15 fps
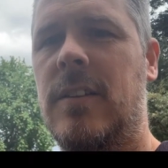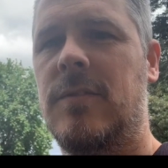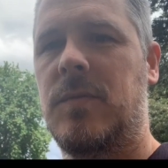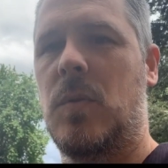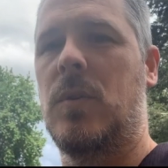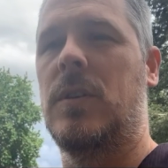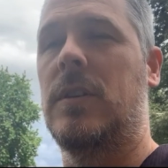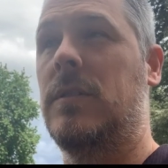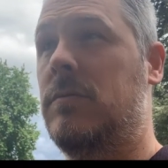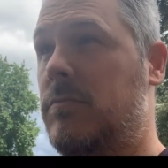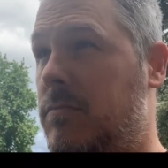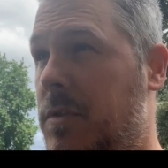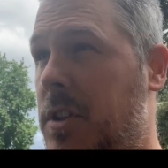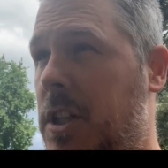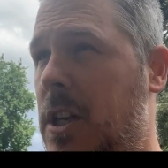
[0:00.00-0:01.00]
for
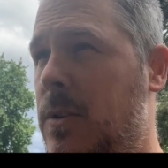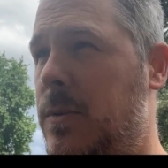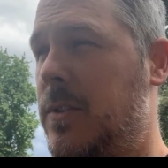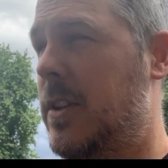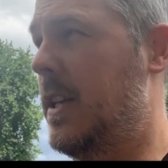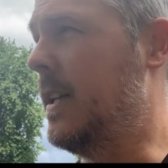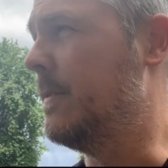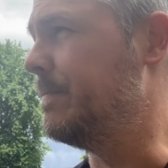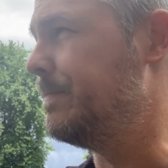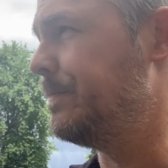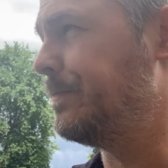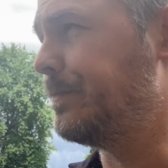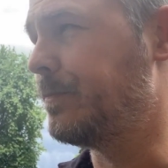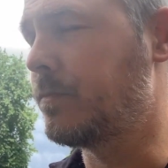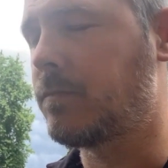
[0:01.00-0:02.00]
the goat ski.
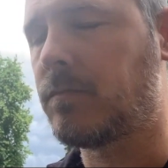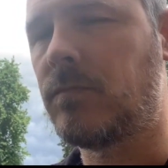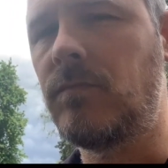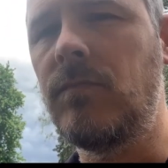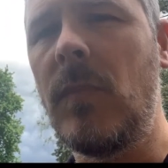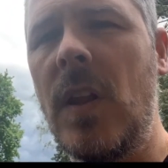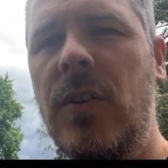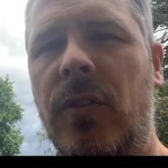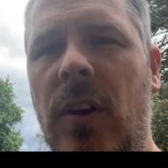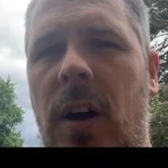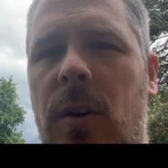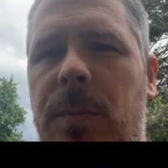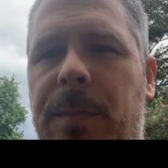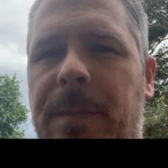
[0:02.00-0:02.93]
So